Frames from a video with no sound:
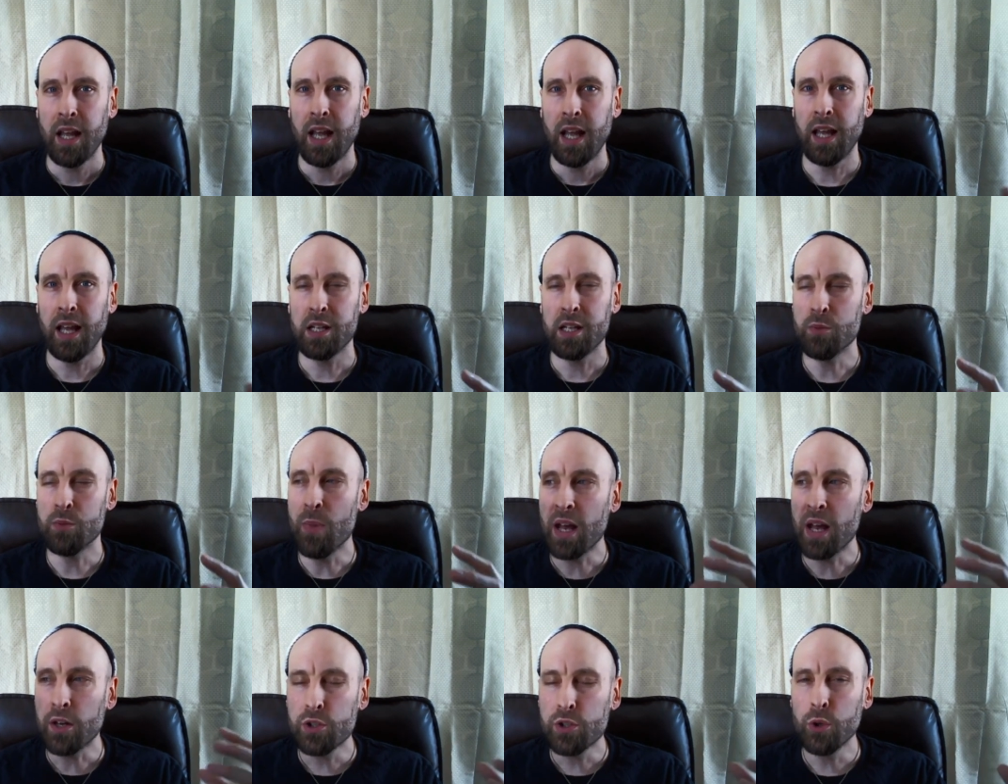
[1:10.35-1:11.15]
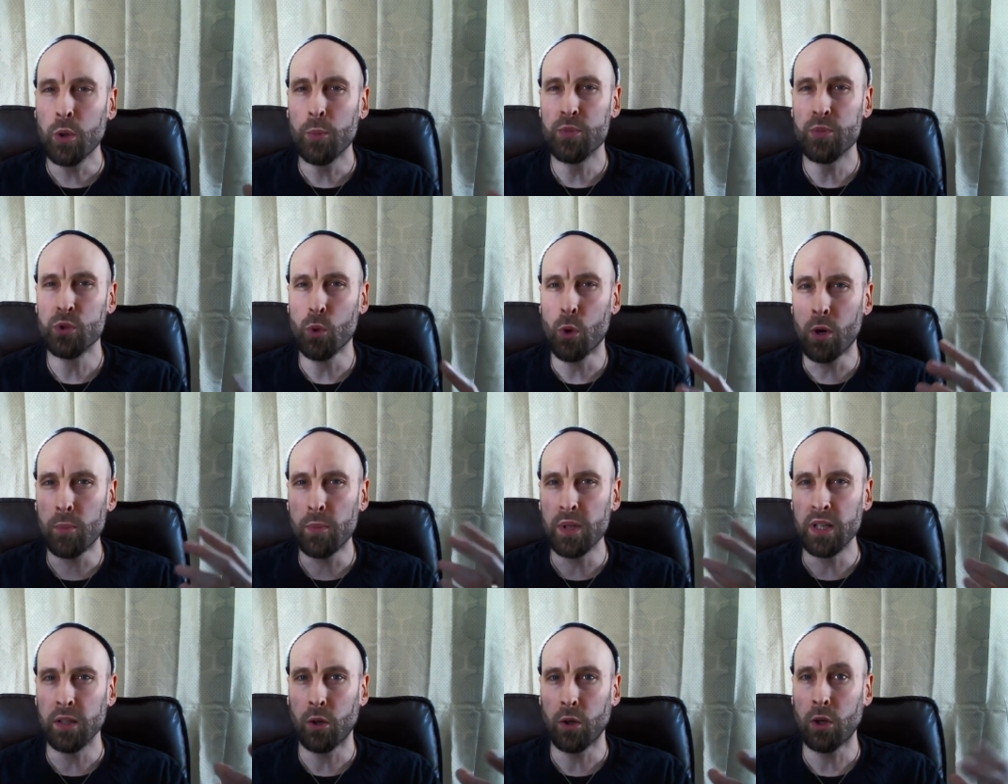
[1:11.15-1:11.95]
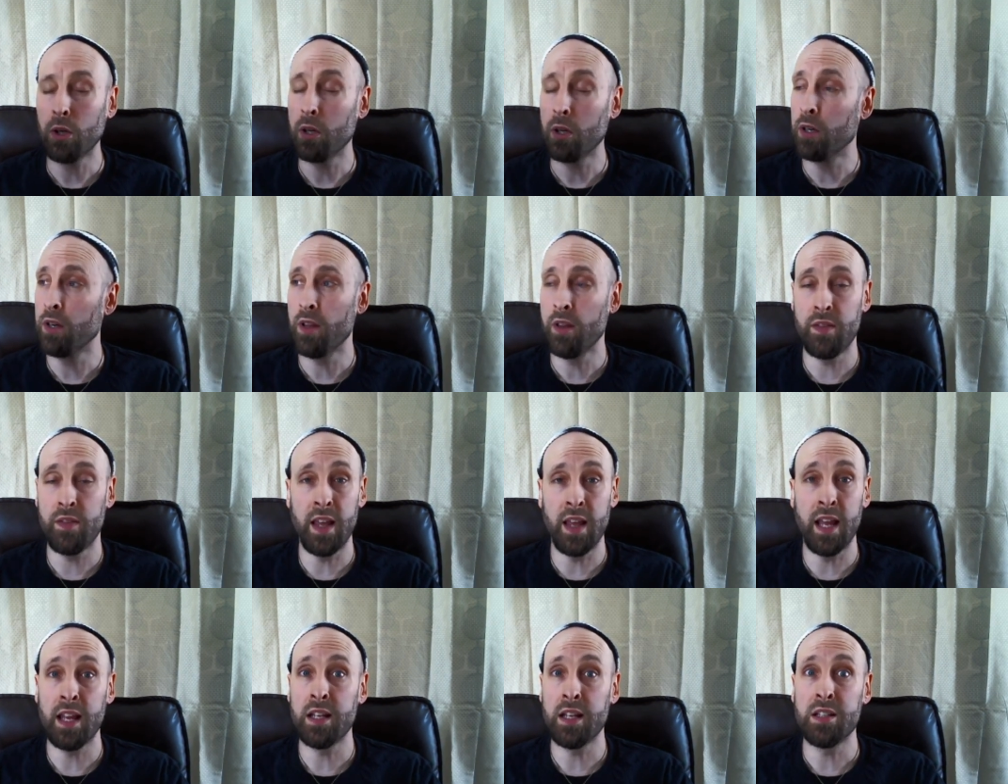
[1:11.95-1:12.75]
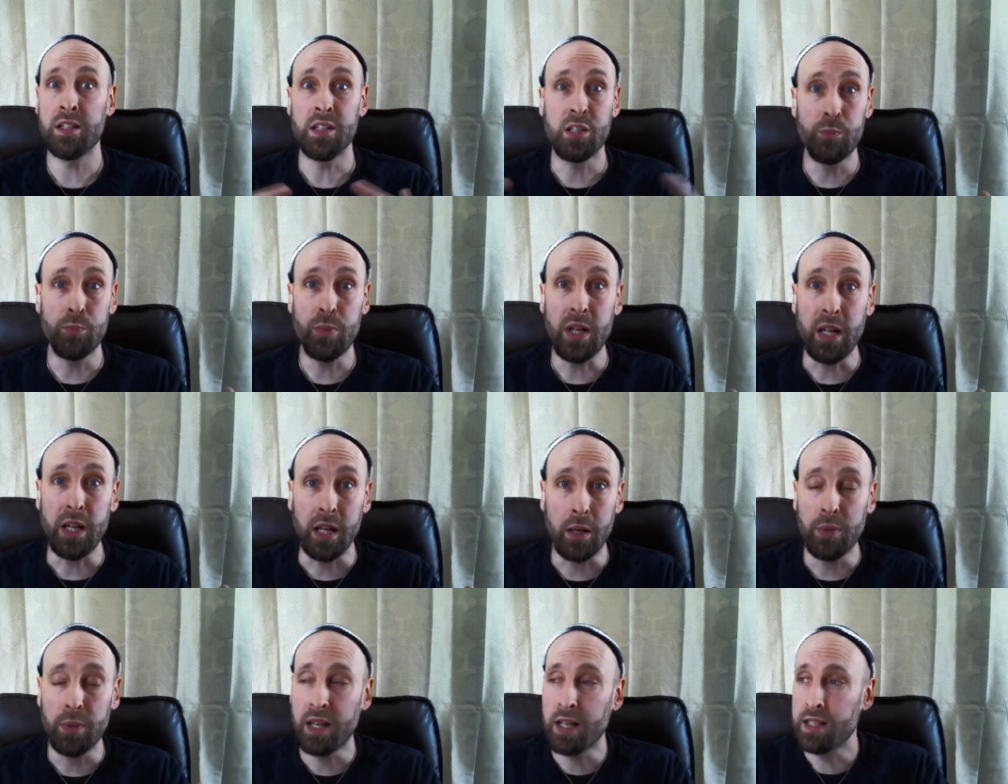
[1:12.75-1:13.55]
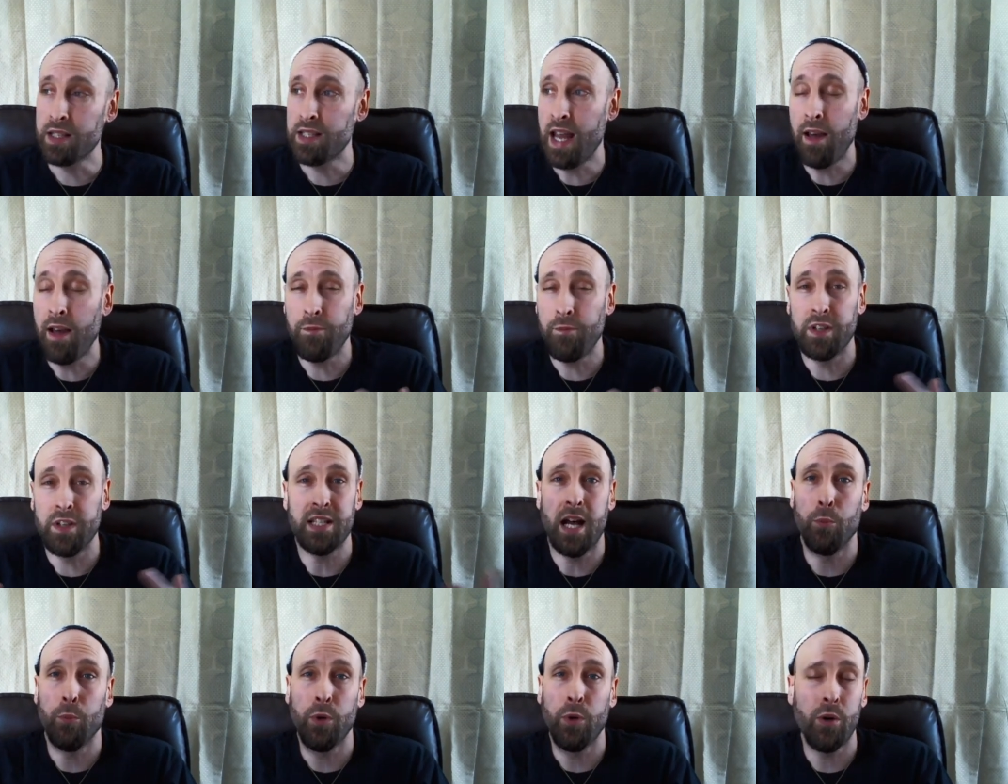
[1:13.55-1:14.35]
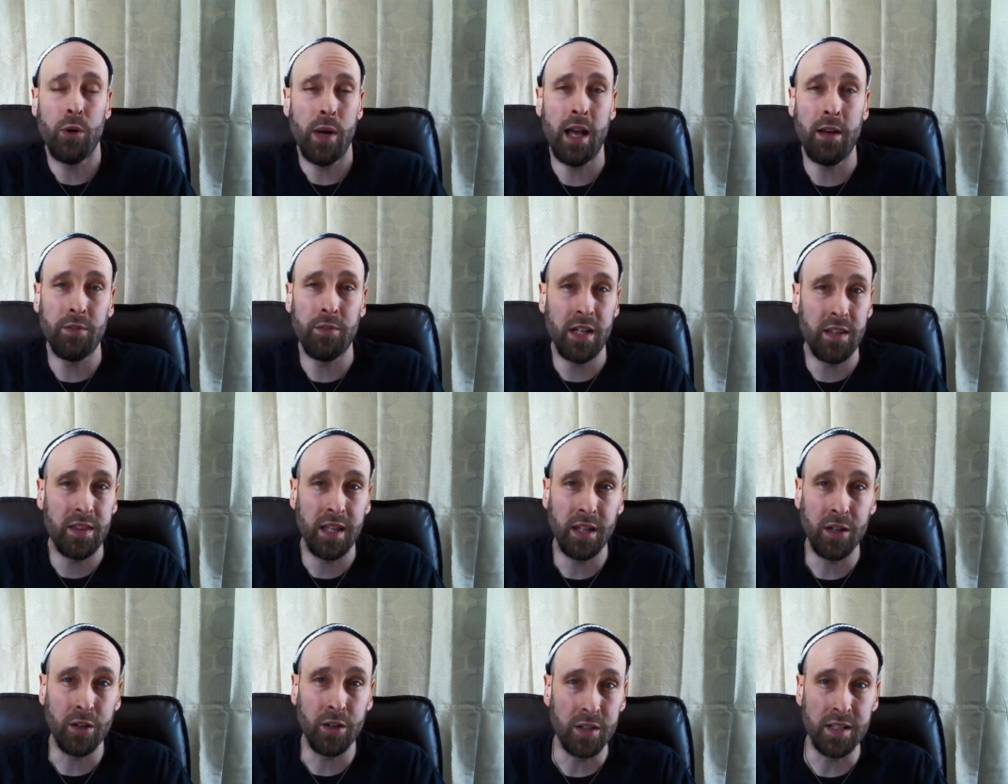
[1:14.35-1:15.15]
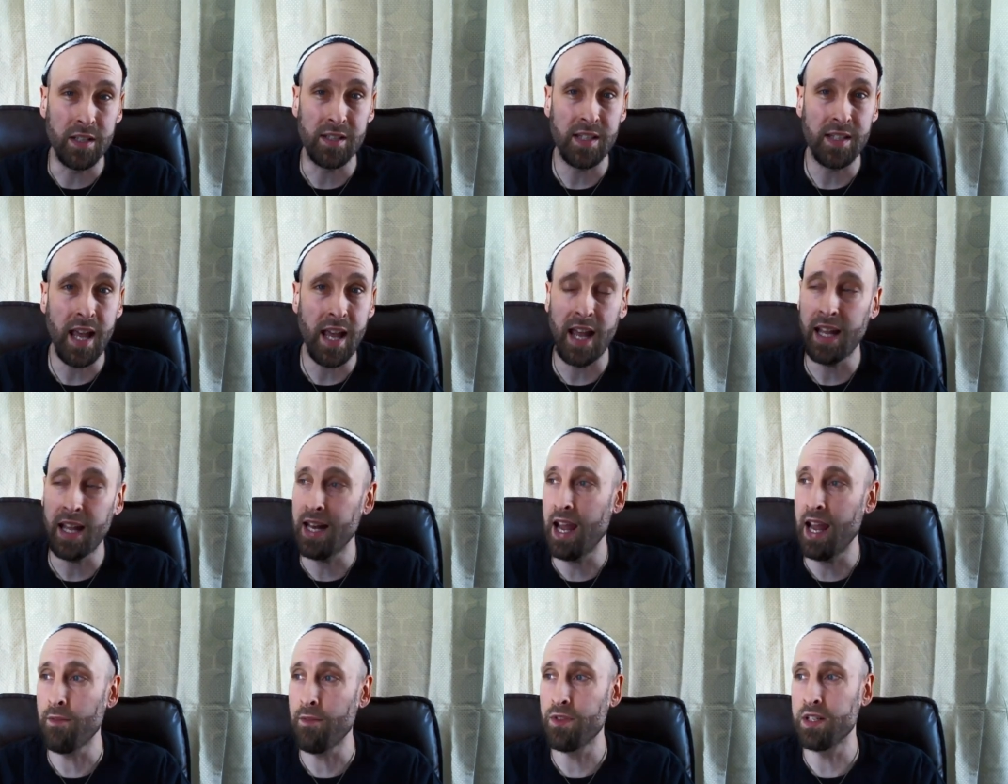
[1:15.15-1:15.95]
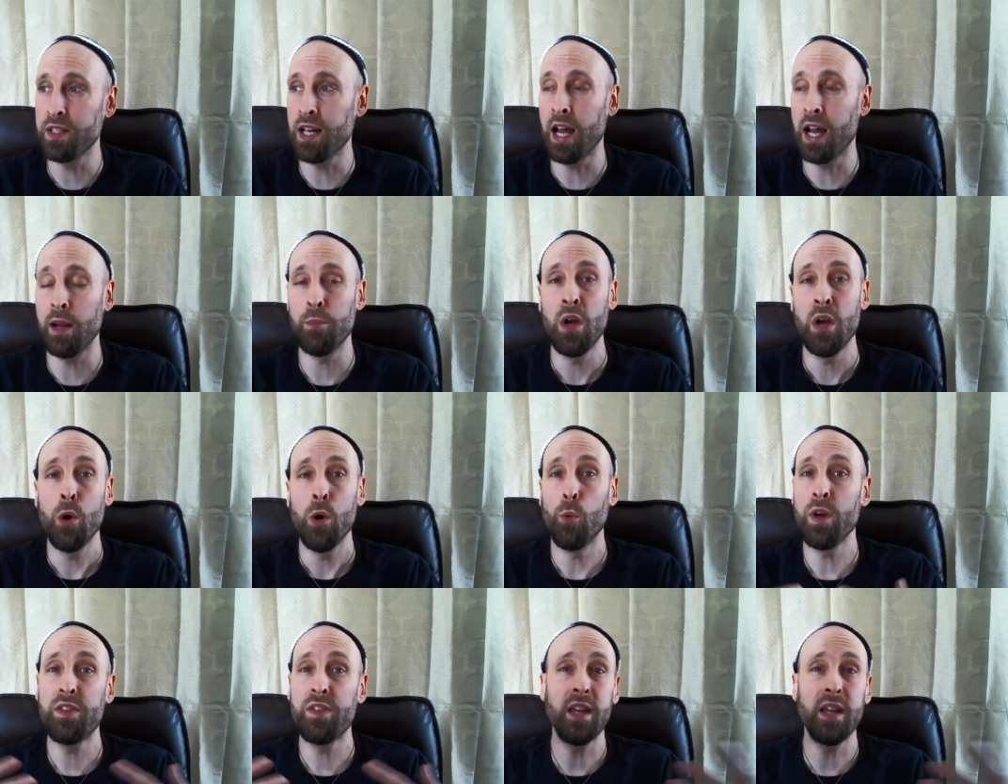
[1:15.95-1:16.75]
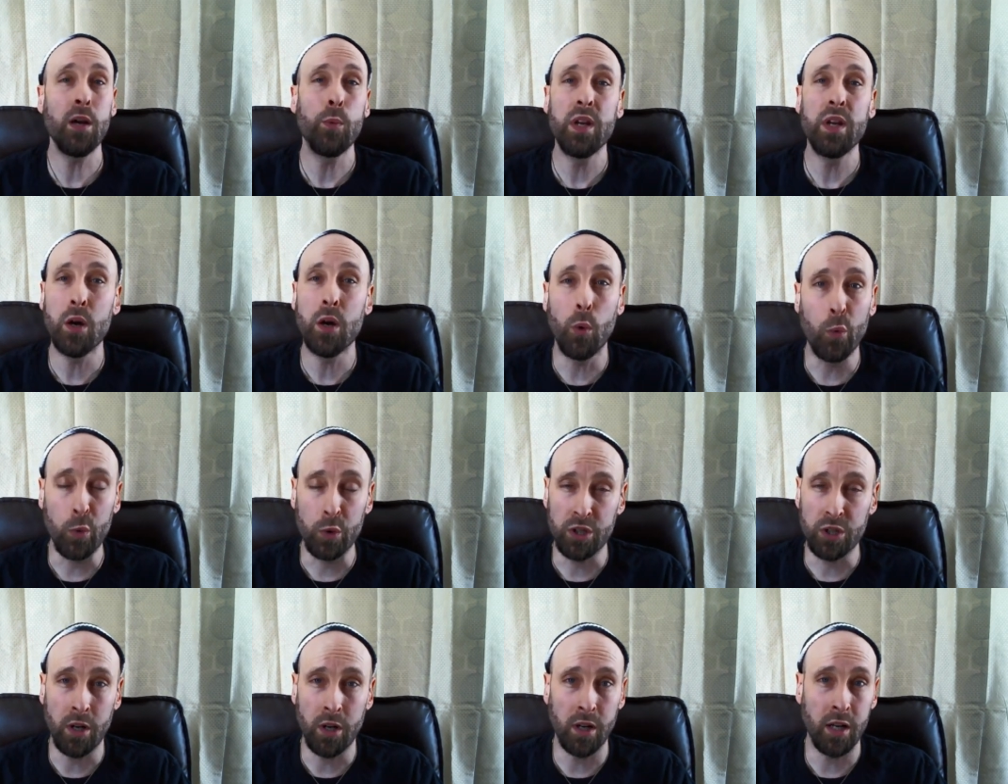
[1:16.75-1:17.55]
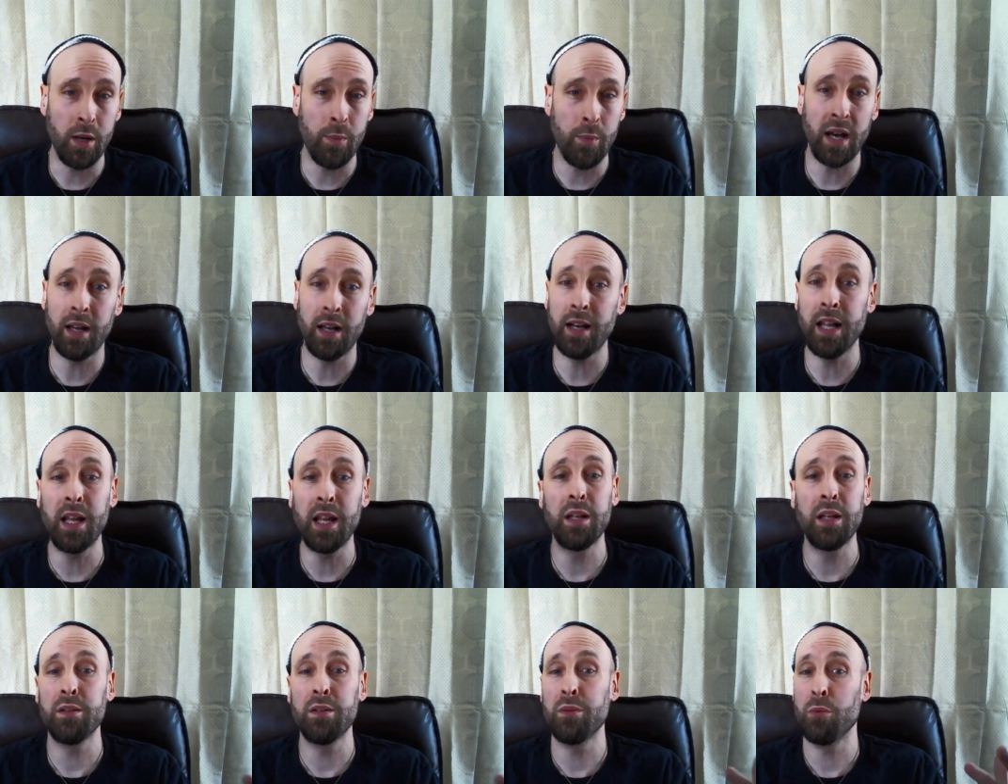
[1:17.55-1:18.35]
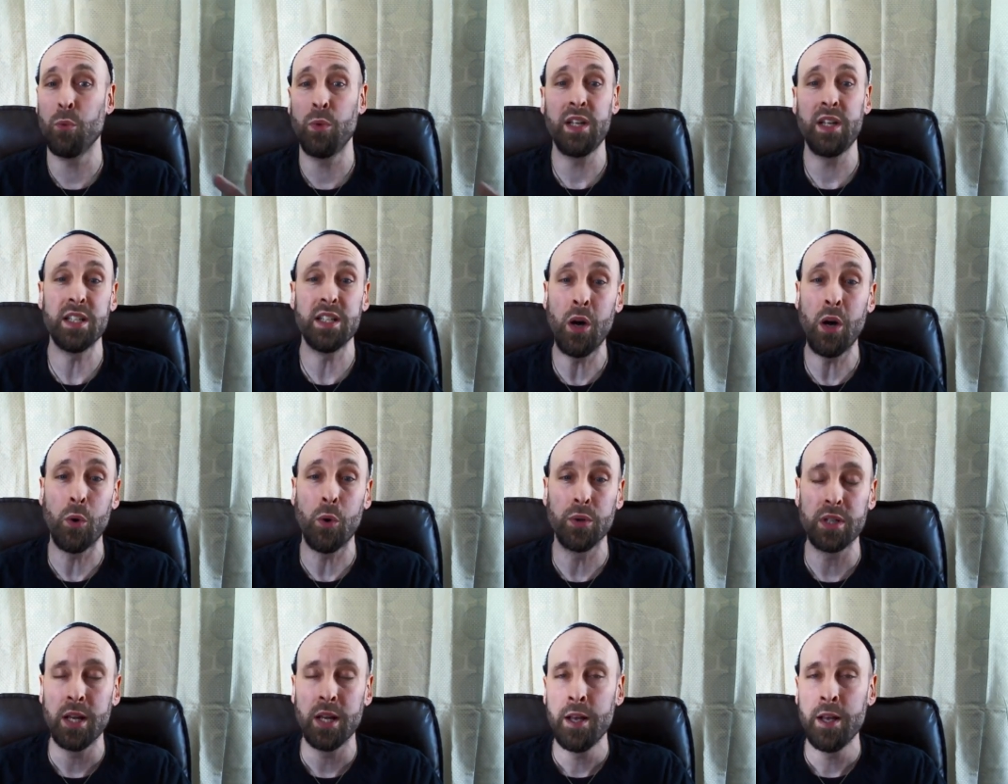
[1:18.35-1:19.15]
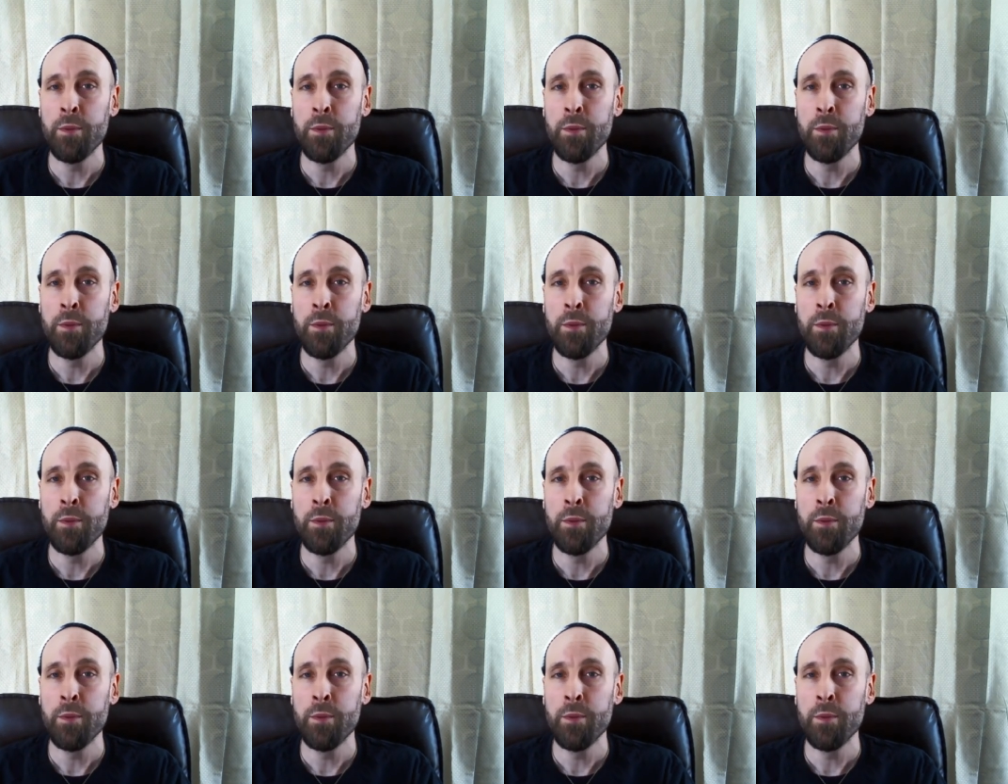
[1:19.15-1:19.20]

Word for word: and it's better to absorb and learn than to speak because half the time we don't have anything good to say, and half the time we think we know what we're talking about and we don't.